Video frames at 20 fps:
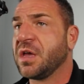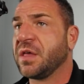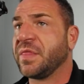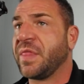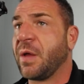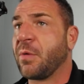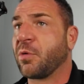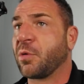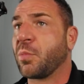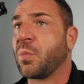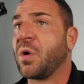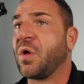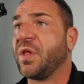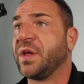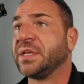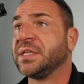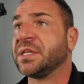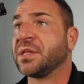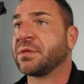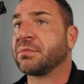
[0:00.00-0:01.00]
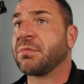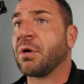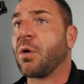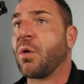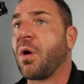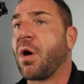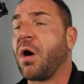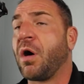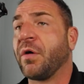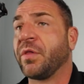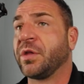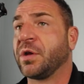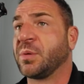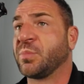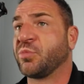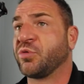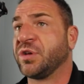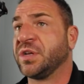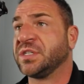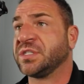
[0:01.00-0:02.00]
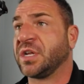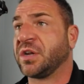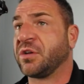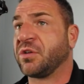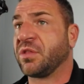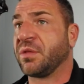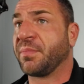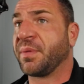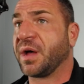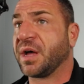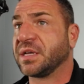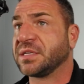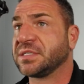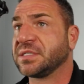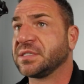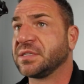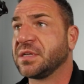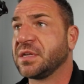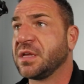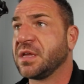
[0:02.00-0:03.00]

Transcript: they were willing to throw all their Marines under the bus.